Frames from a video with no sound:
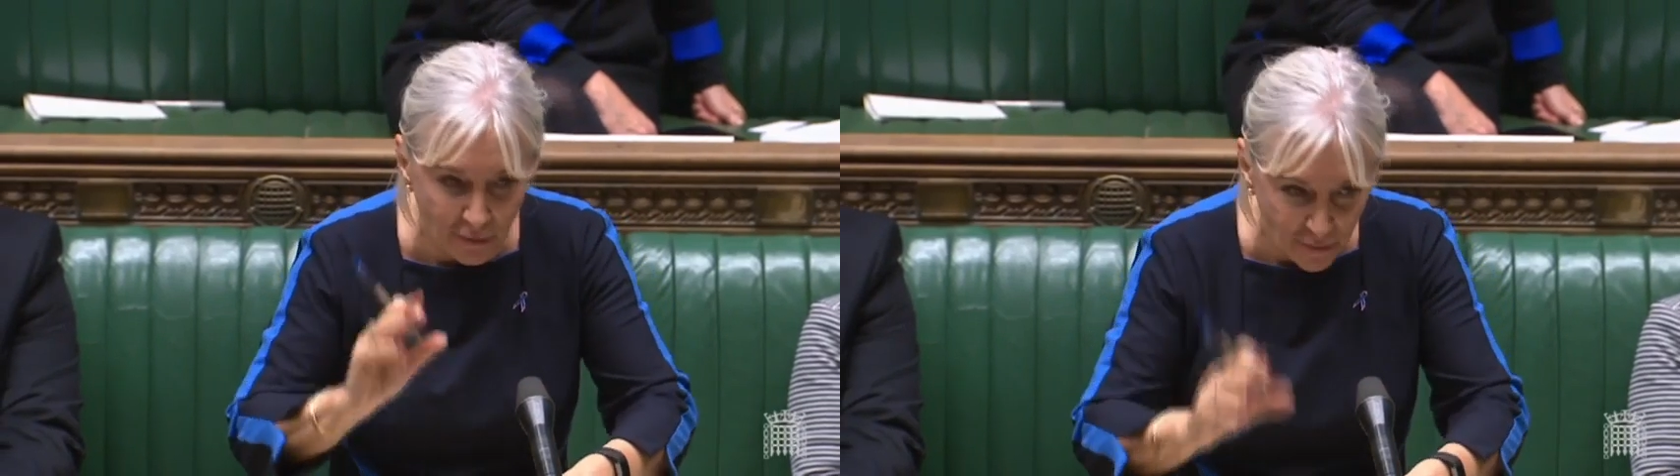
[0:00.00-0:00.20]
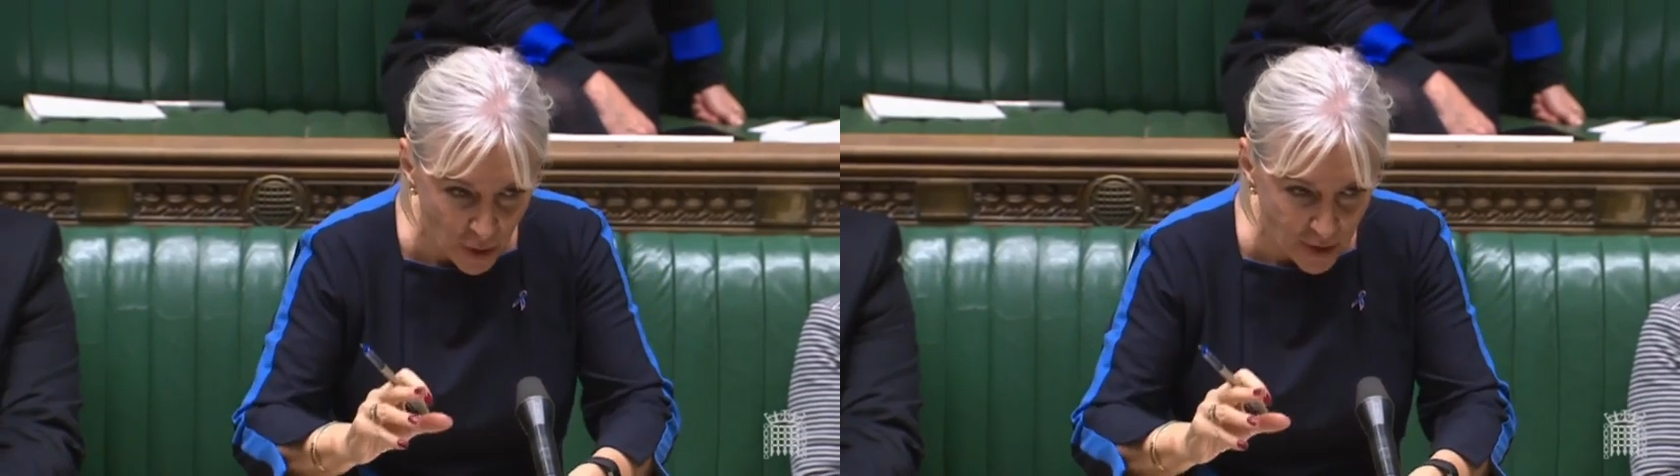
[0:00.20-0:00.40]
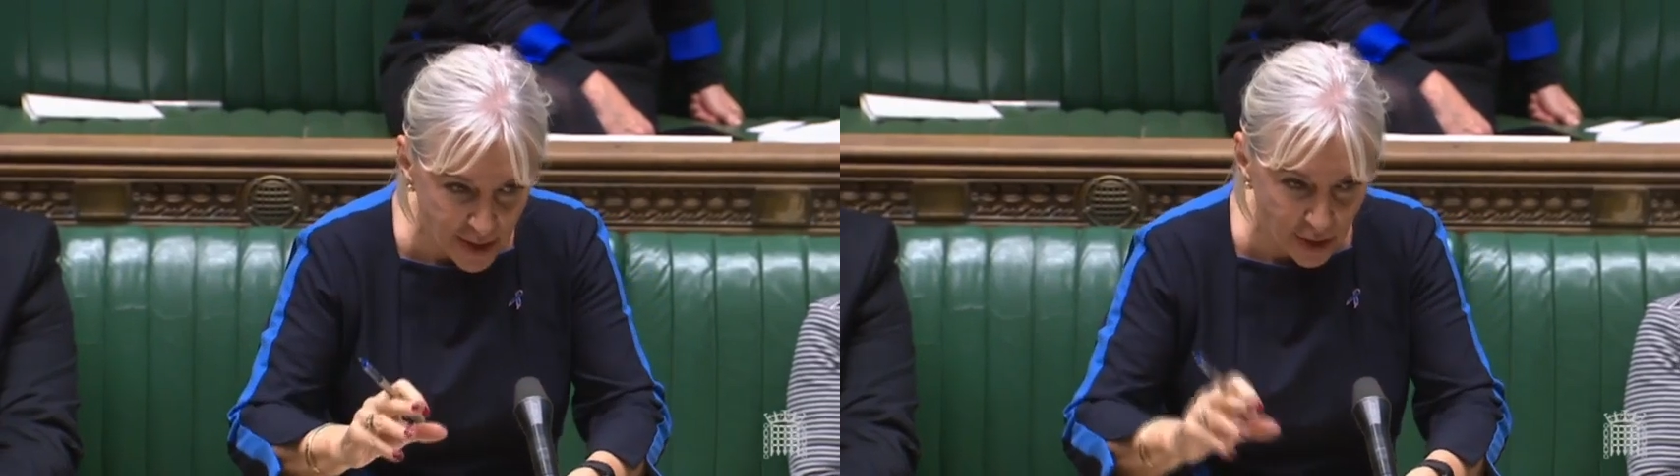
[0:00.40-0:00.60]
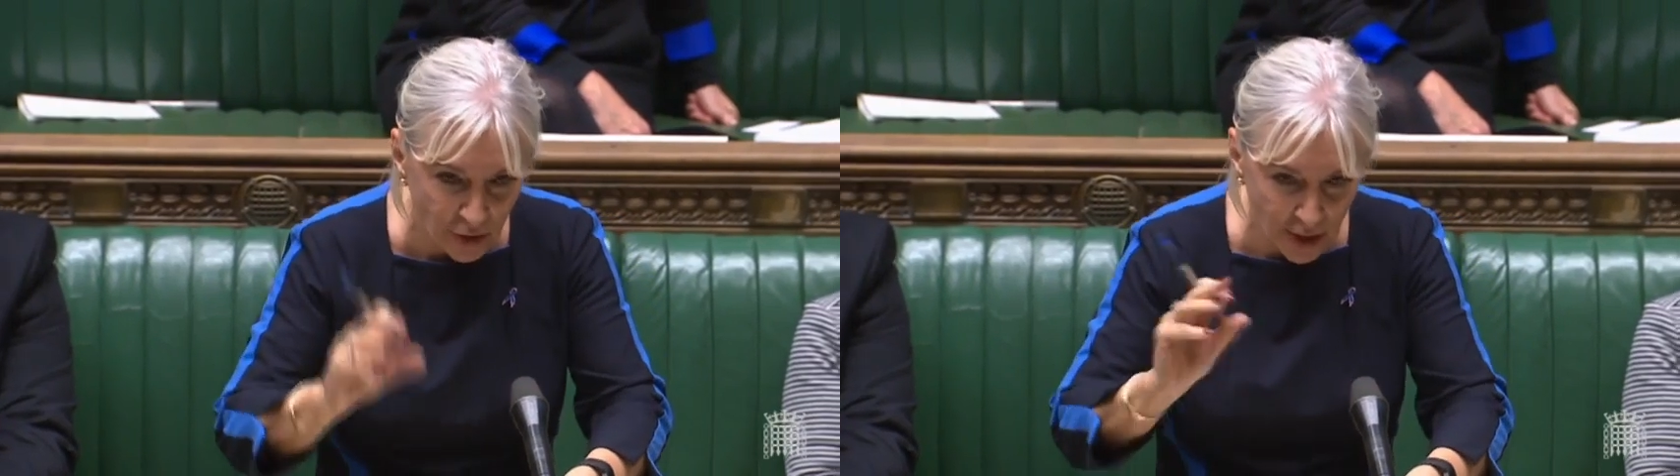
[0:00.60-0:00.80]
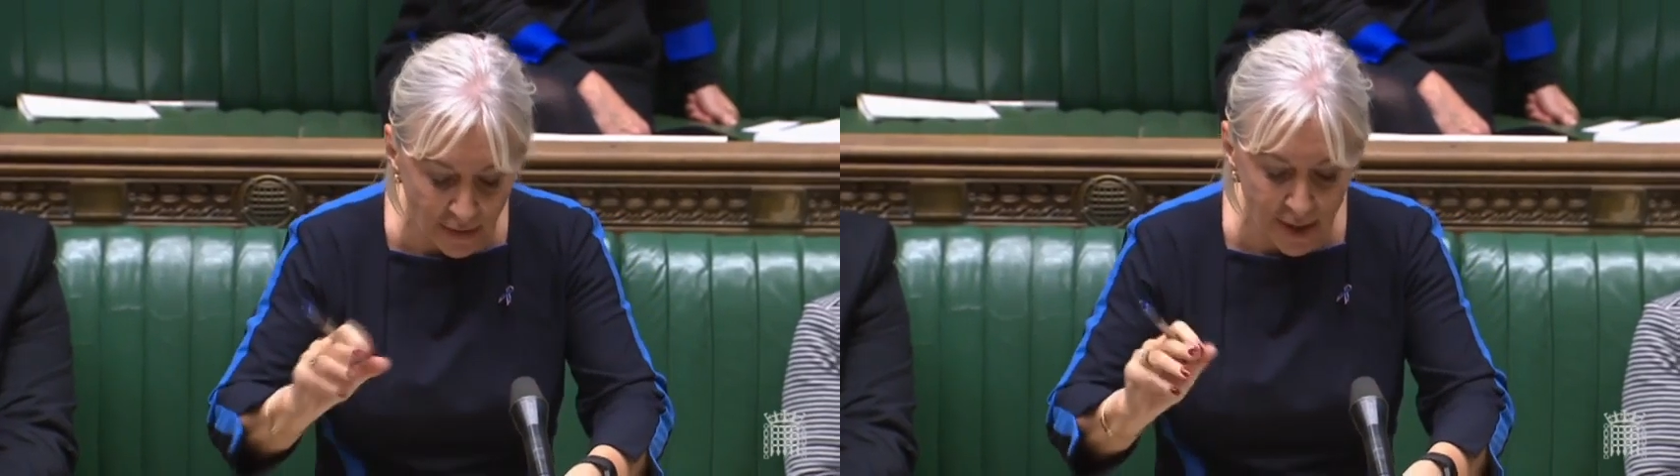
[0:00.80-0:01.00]
focused
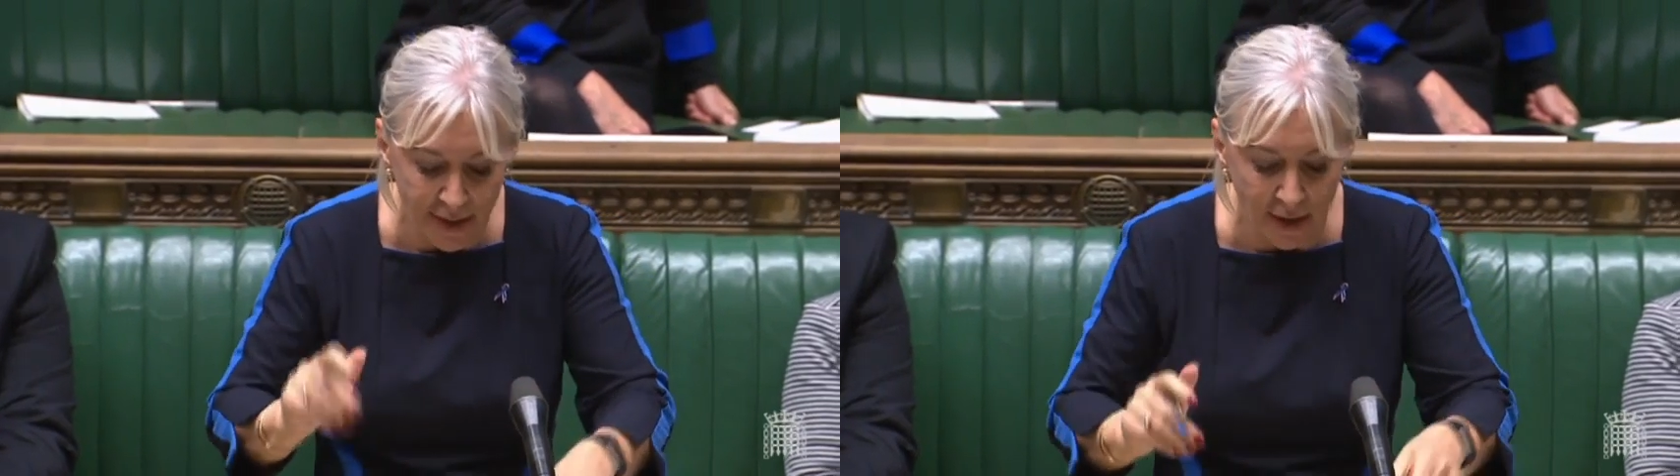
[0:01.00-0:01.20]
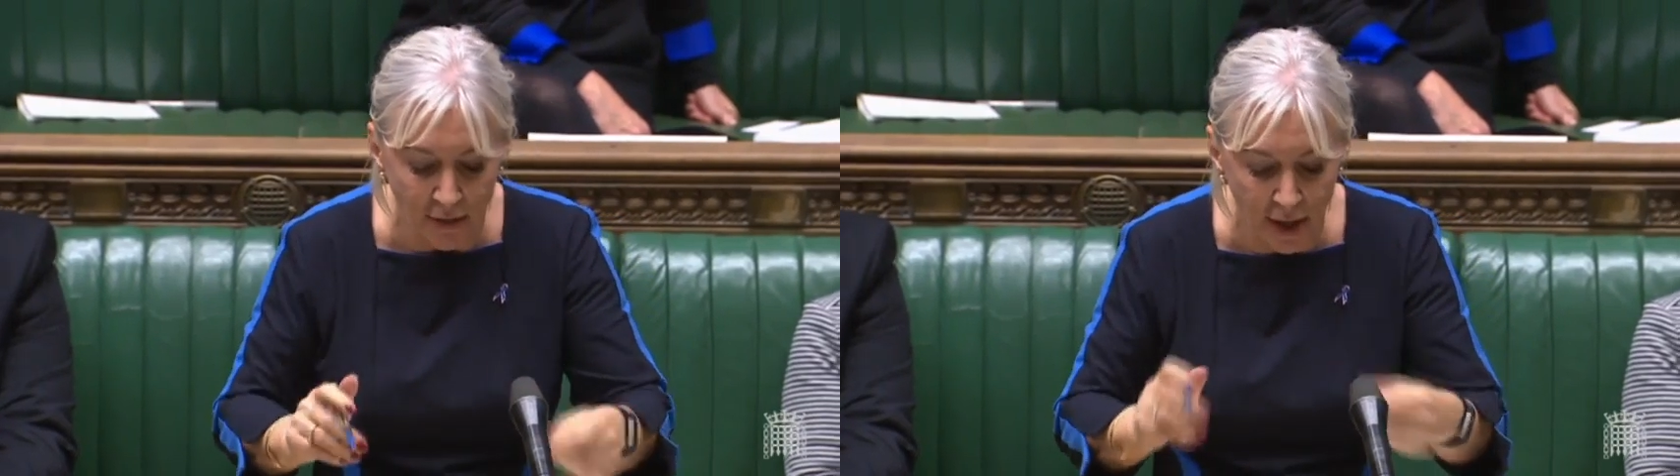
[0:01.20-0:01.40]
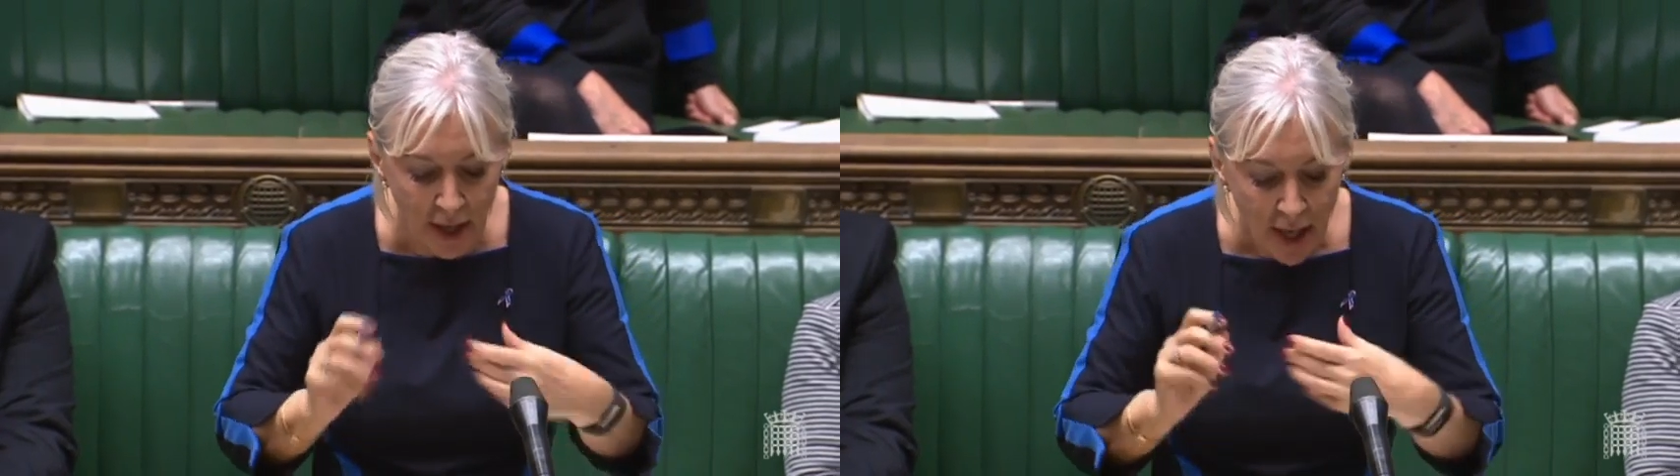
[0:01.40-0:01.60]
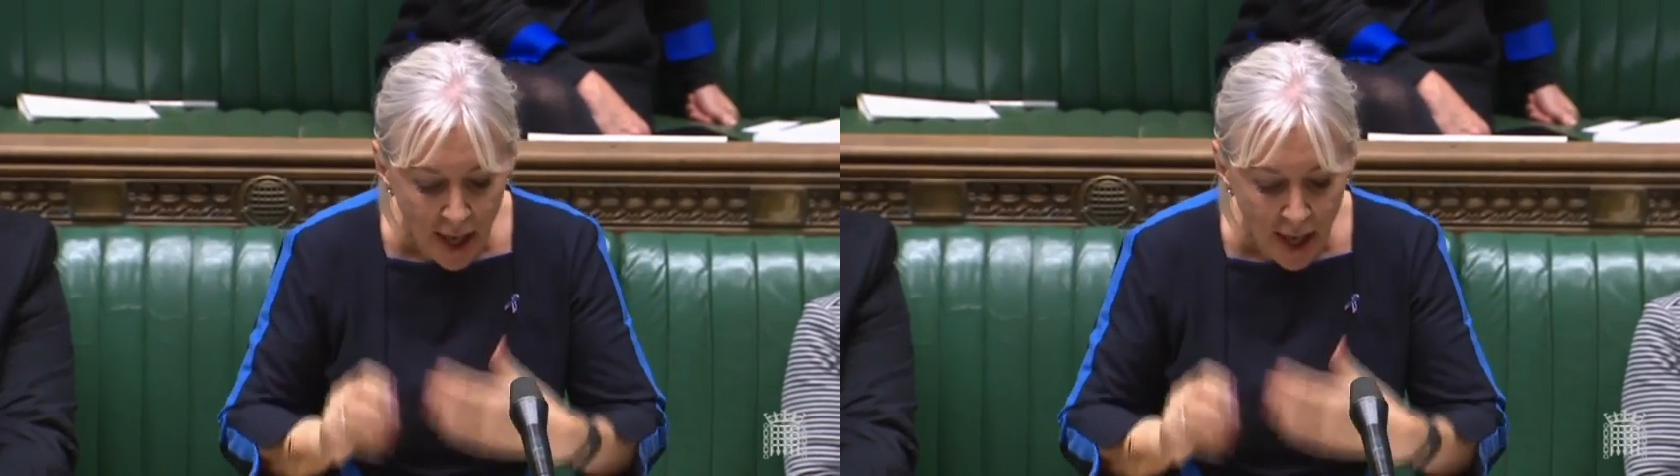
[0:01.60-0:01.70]
on in this area,